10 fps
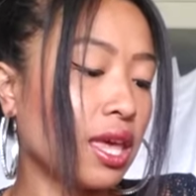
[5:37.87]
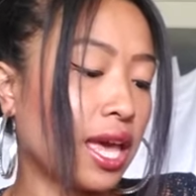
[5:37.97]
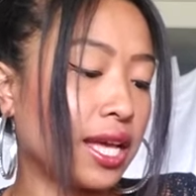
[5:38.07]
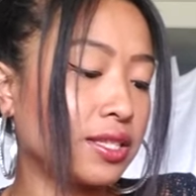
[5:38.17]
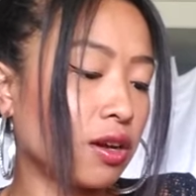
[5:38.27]

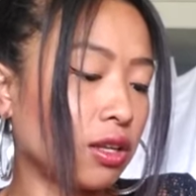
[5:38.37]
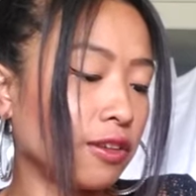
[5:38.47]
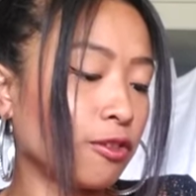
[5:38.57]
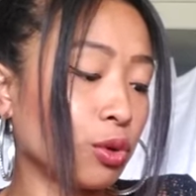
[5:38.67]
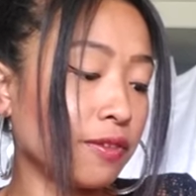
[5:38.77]
And
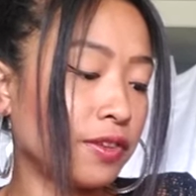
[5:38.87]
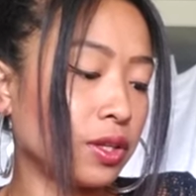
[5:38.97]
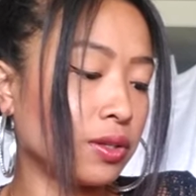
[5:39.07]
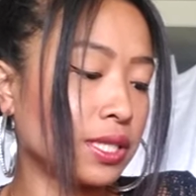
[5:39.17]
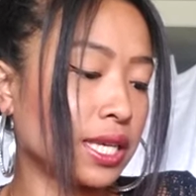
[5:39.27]
olive
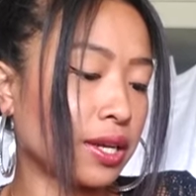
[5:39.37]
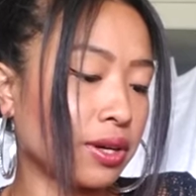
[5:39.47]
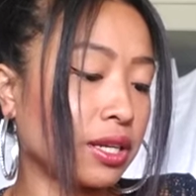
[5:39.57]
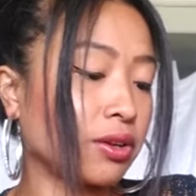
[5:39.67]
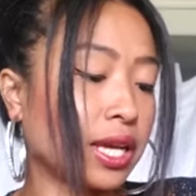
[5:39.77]
revealed,
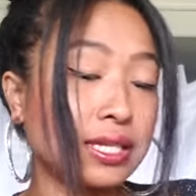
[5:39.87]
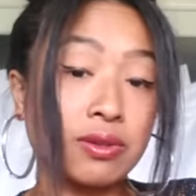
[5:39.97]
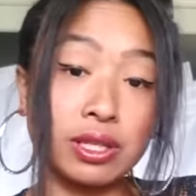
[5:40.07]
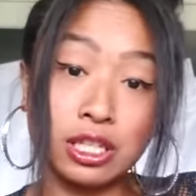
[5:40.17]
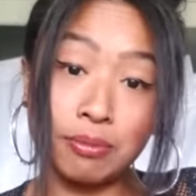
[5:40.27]
sacred. Okay,
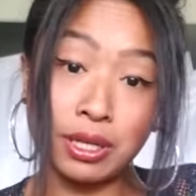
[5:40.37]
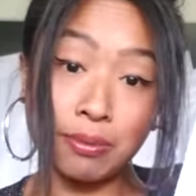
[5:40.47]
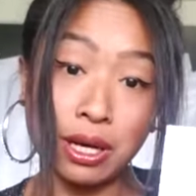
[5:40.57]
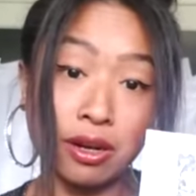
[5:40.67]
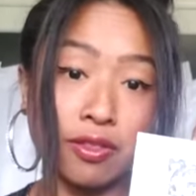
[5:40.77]
so a little bit
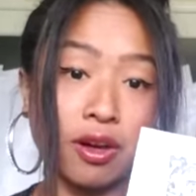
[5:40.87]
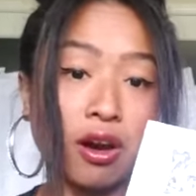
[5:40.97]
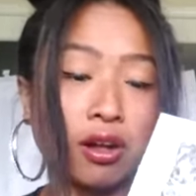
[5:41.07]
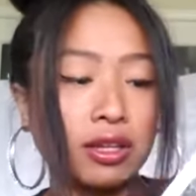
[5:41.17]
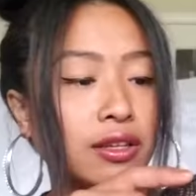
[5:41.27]
about the
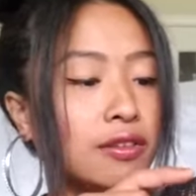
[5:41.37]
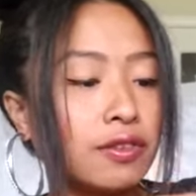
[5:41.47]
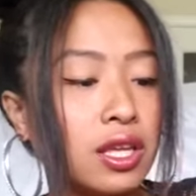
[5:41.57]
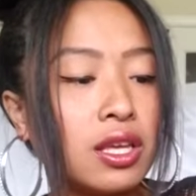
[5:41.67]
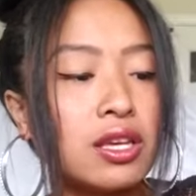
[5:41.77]
olive.
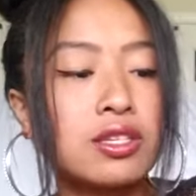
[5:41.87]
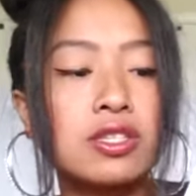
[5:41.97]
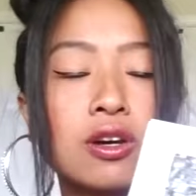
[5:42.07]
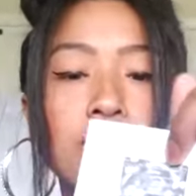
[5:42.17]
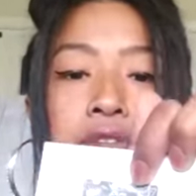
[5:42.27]

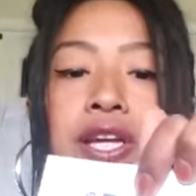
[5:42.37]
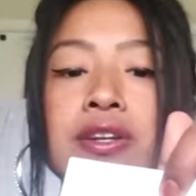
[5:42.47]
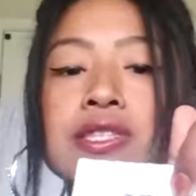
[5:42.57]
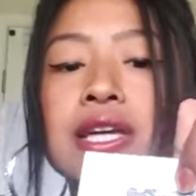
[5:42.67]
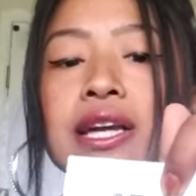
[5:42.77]
So
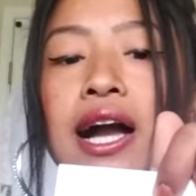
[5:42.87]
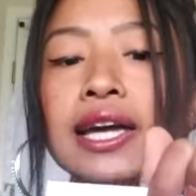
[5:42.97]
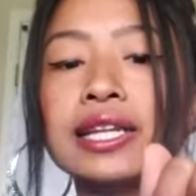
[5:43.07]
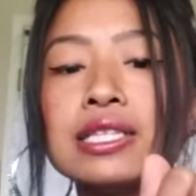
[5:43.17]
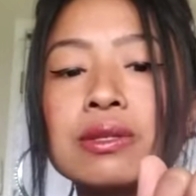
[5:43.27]
here's the
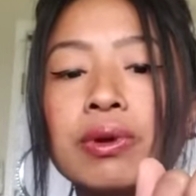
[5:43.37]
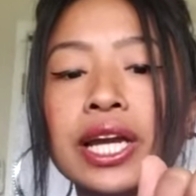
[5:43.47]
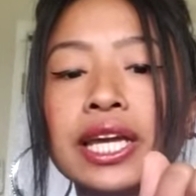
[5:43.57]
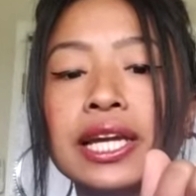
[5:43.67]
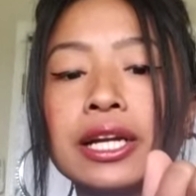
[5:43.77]
guidance
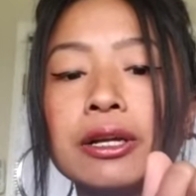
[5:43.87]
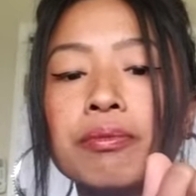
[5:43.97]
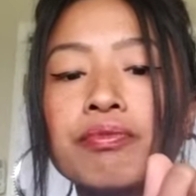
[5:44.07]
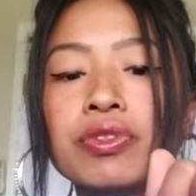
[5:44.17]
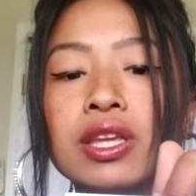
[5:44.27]
right here.
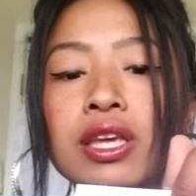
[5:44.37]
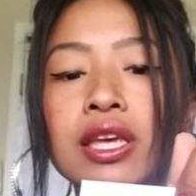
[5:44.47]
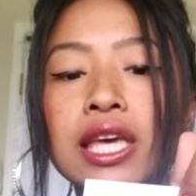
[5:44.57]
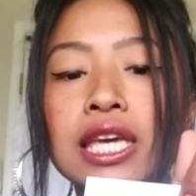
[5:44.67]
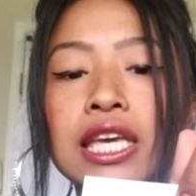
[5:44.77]

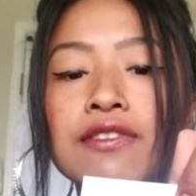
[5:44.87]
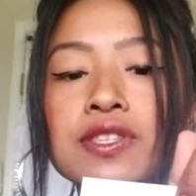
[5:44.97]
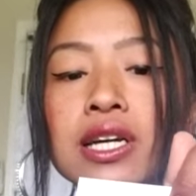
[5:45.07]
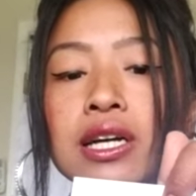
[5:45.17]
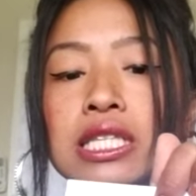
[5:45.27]
It gives
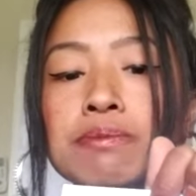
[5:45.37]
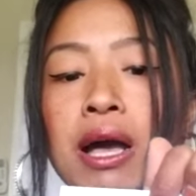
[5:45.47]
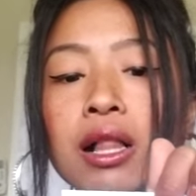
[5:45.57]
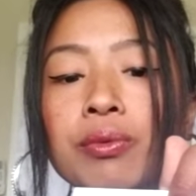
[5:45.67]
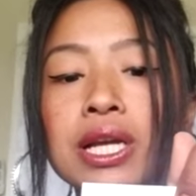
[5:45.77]
a
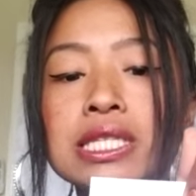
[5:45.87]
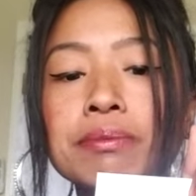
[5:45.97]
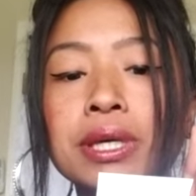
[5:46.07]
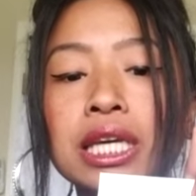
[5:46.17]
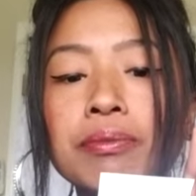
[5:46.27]
spell
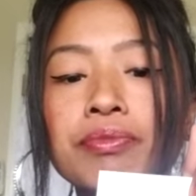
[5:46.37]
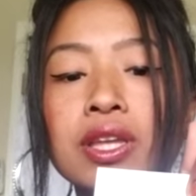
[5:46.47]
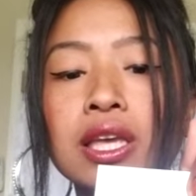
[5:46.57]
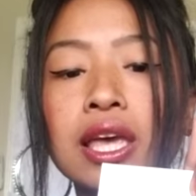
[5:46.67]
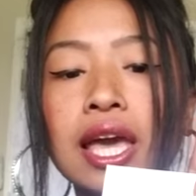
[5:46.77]
recipe.
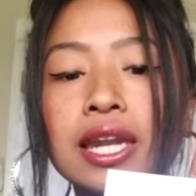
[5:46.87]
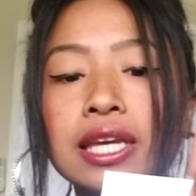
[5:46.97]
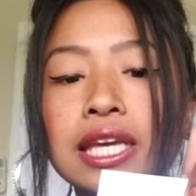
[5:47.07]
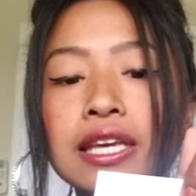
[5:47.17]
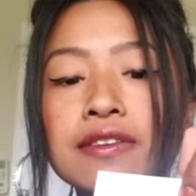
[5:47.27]
And
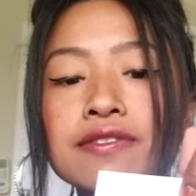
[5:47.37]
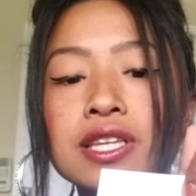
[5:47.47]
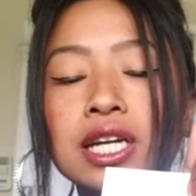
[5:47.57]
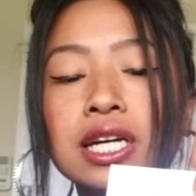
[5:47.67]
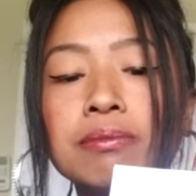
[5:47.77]
it gives
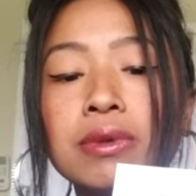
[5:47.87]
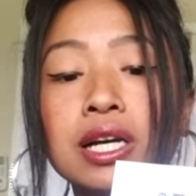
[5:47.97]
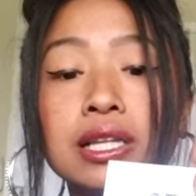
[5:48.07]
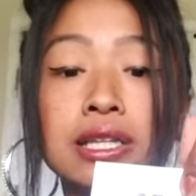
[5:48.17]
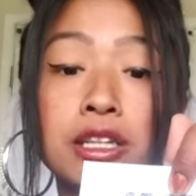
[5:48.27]

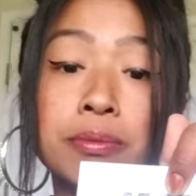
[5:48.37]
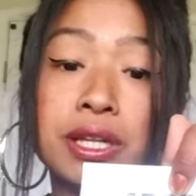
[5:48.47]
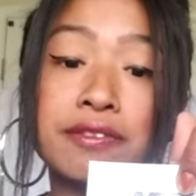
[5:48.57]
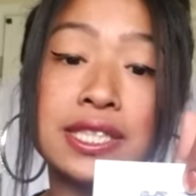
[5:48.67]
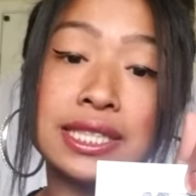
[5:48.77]
a little bit
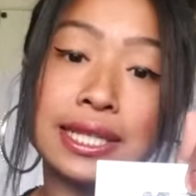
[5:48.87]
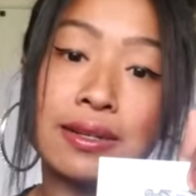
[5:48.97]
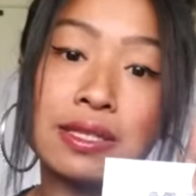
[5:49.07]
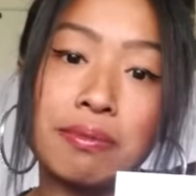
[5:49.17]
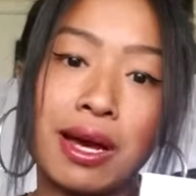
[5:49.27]
of
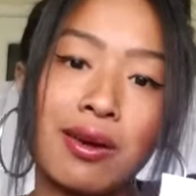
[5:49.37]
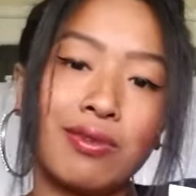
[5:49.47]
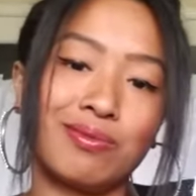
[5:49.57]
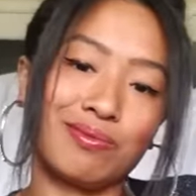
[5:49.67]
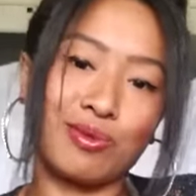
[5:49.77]
details
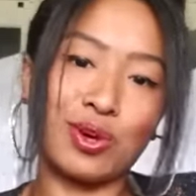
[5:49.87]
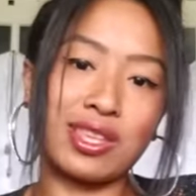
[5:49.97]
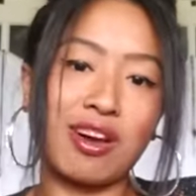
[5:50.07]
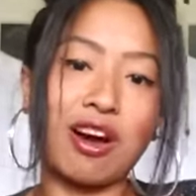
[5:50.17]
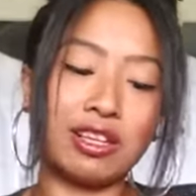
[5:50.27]
about what
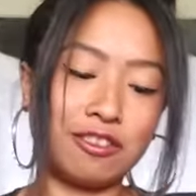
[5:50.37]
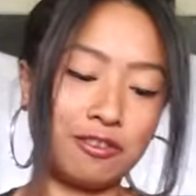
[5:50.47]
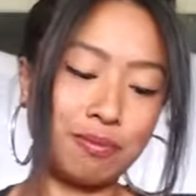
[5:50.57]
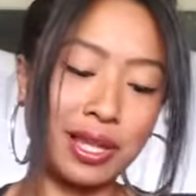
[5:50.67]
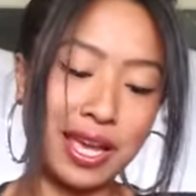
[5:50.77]
the
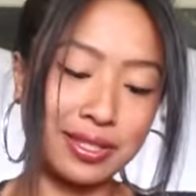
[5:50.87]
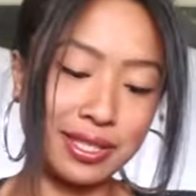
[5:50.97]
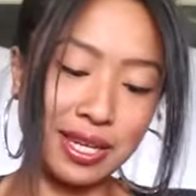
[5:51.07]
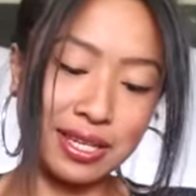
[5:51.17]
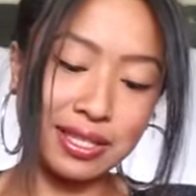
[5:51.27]
olive plant
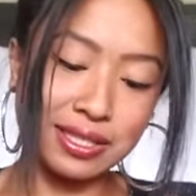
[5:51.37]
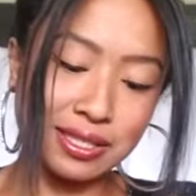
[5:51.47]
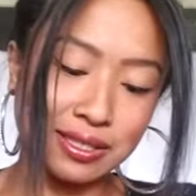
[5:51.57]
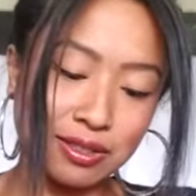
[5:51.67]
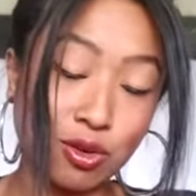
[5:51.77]
does.
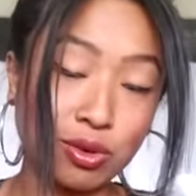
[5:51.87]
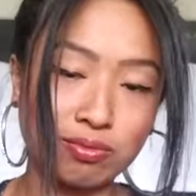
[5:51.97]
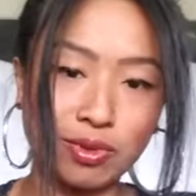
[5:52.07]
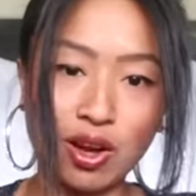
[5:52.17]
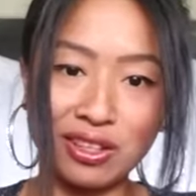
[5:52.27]
Or
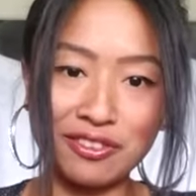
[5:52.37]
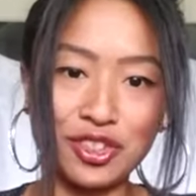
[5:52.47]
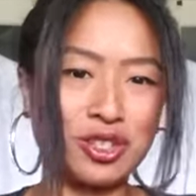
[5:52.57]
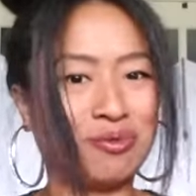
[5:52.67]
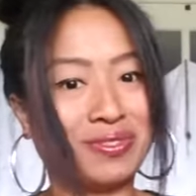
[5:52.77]
olive,
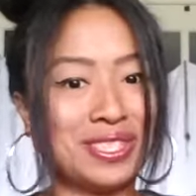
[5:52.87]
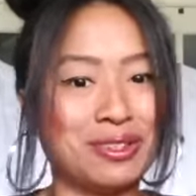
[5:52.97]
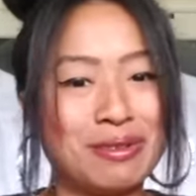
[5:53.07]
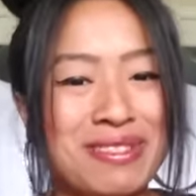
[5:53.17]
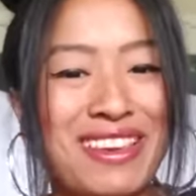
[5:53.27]
she's
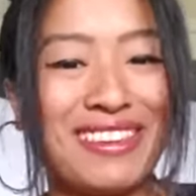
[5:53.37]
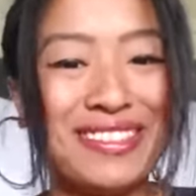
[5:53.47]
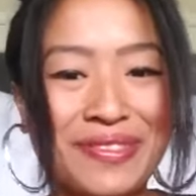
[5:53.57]
still a plant.